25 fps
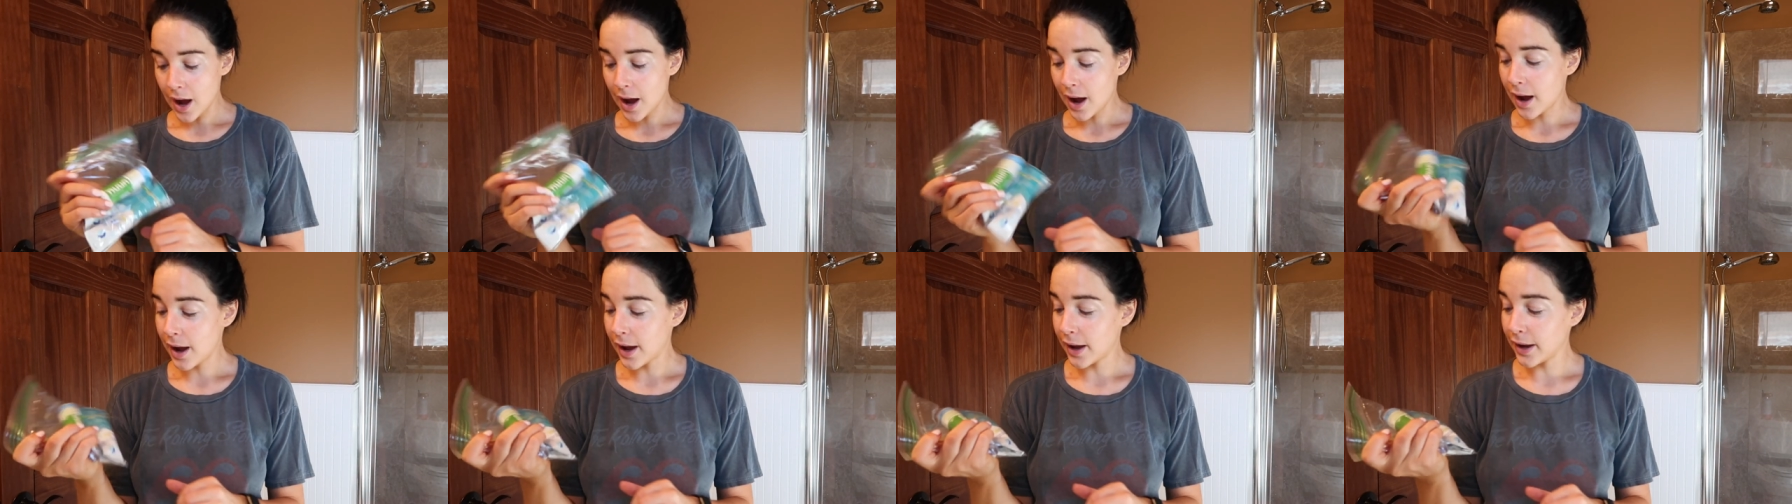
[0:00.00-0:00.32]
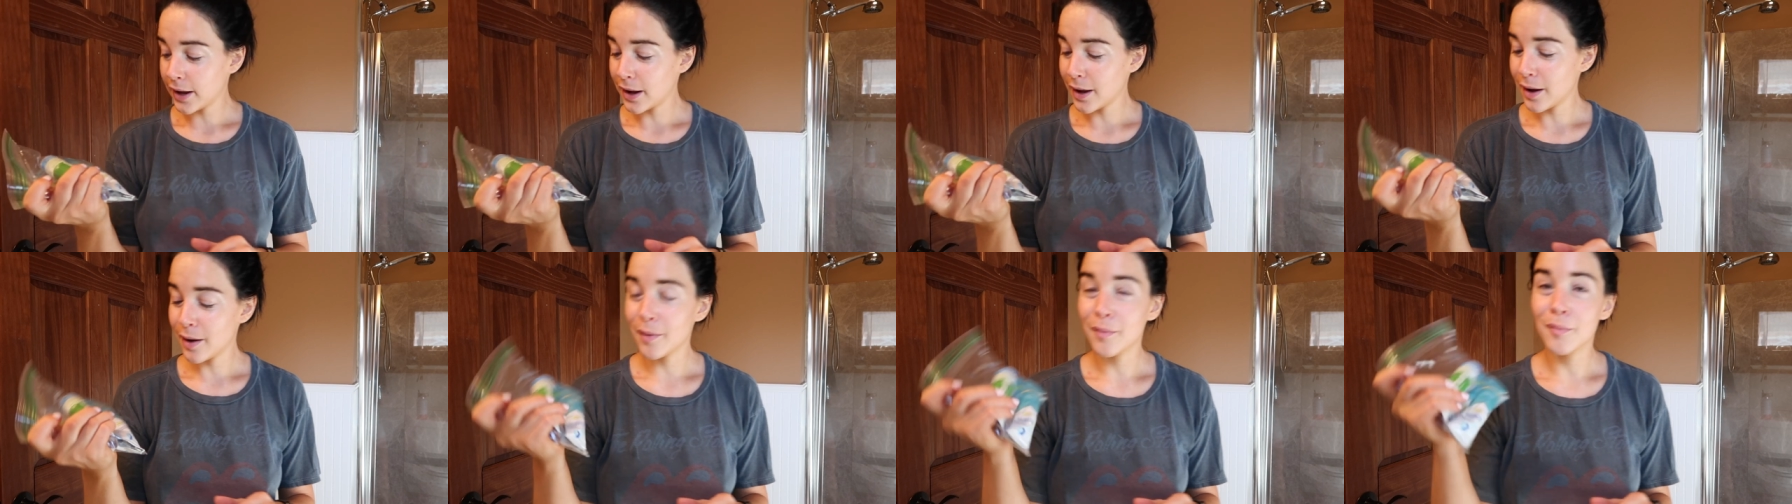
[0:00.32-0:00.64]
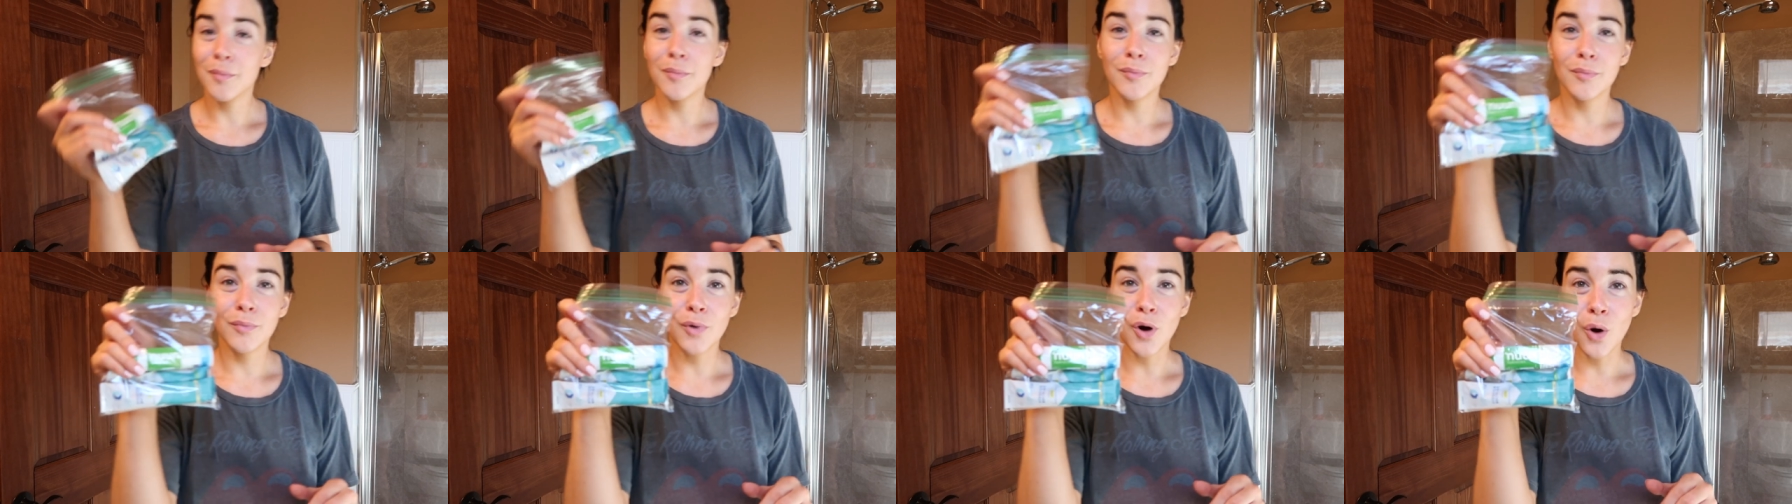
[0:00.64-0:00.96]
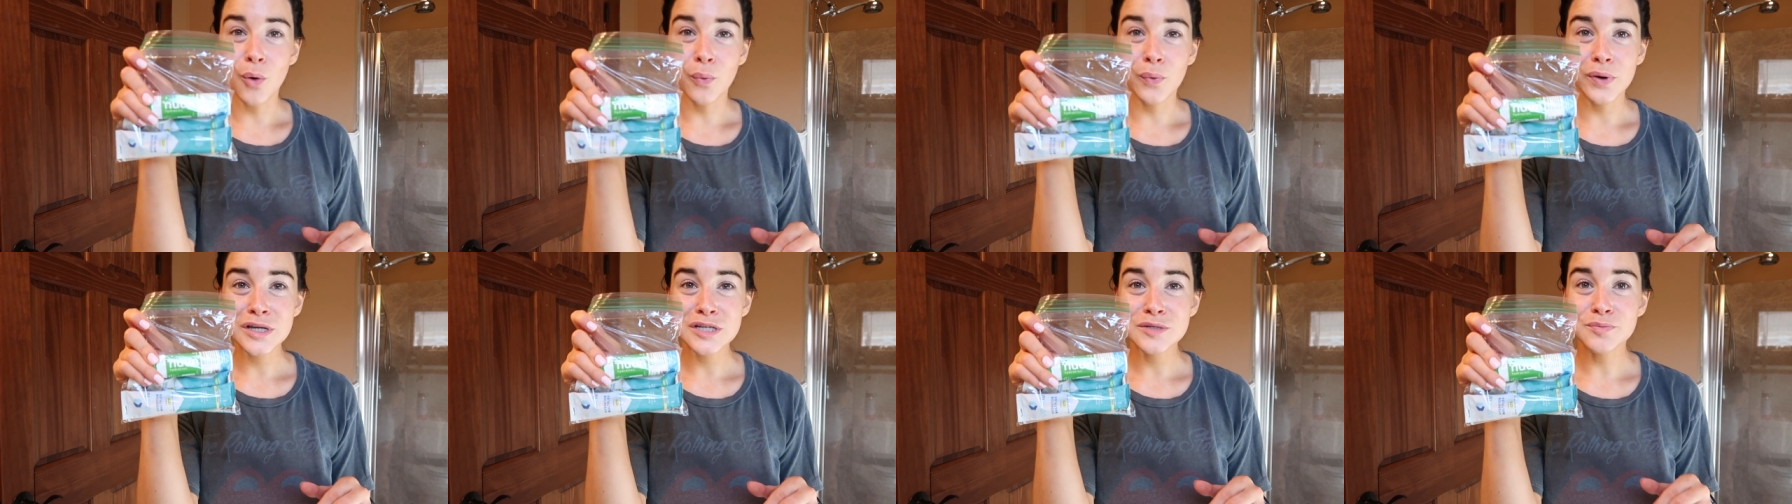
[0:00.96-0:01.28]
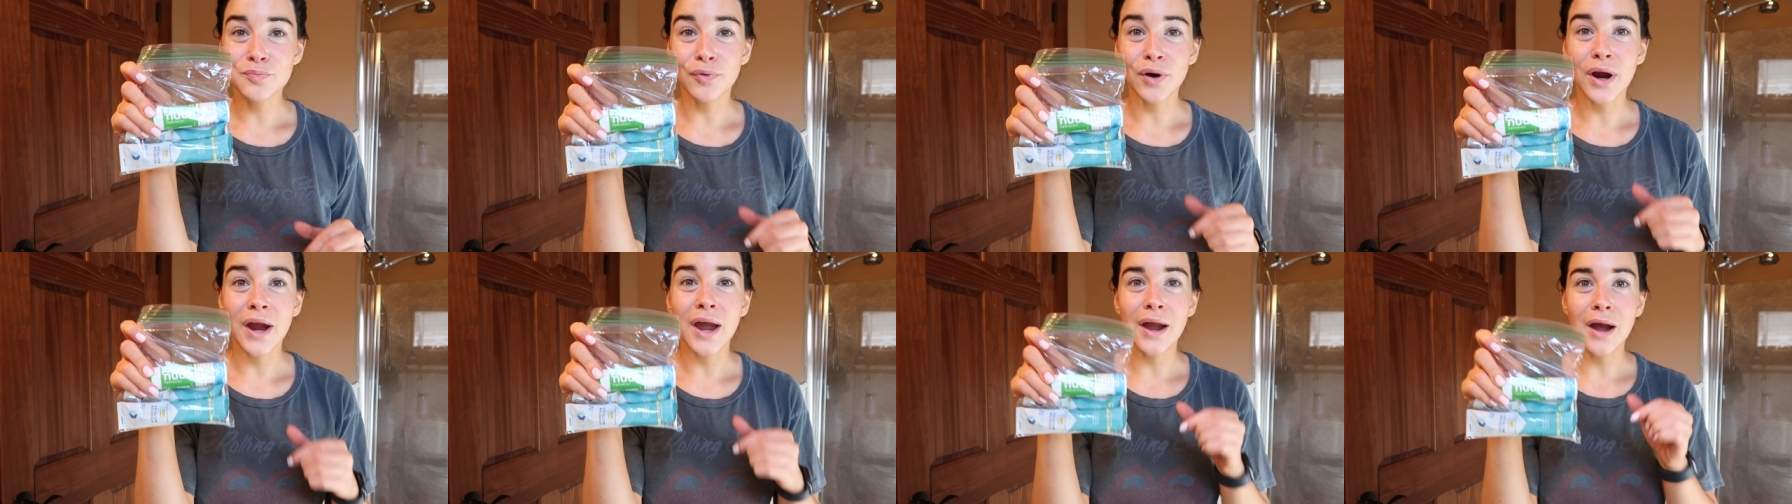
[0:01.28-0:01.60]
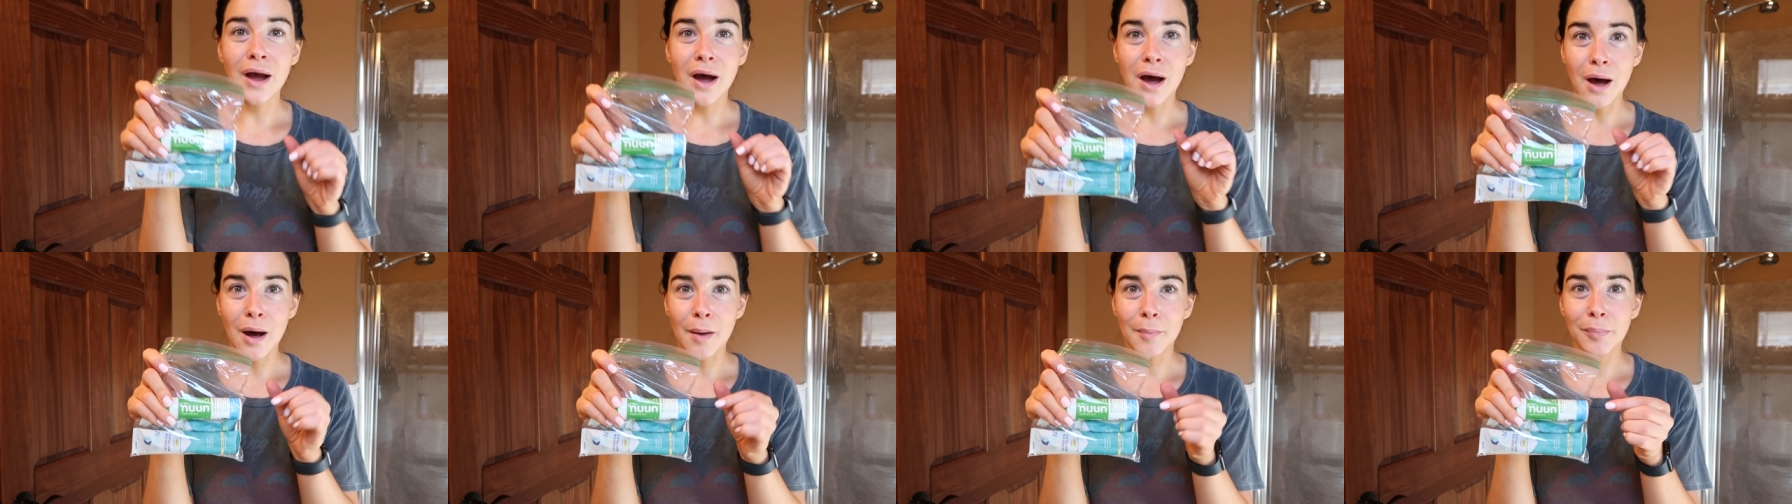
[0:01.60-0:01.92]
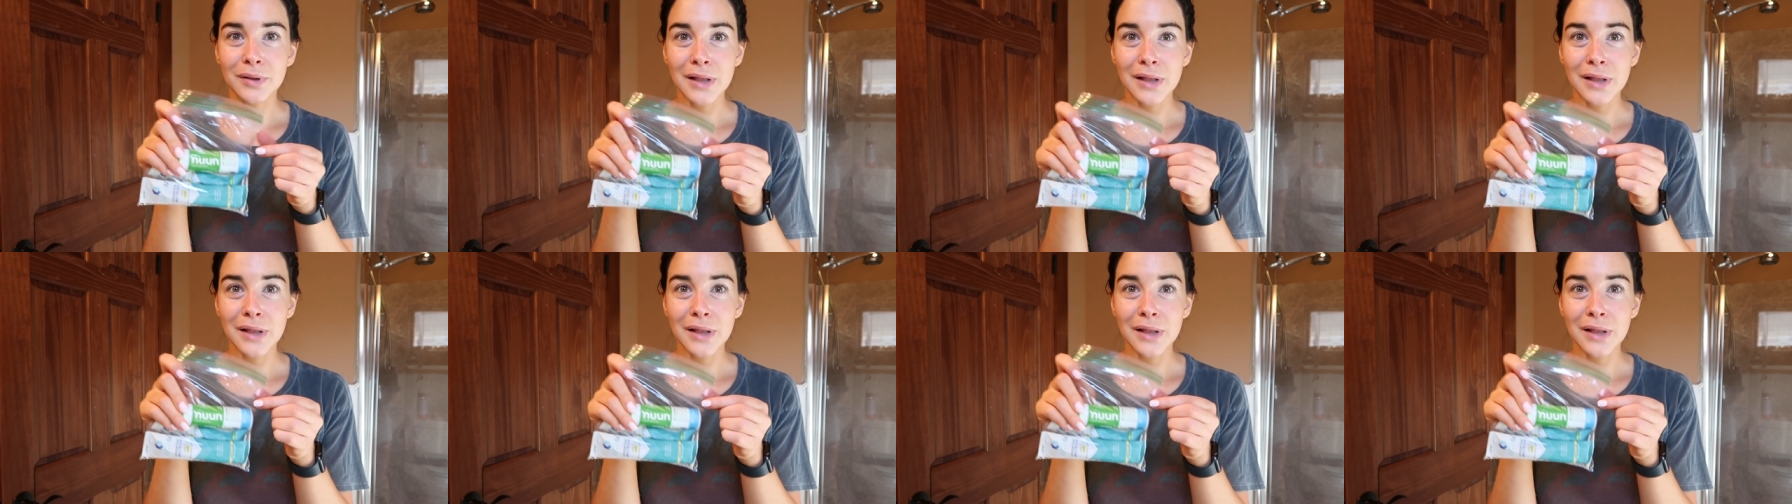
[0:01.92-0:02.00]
I always bring a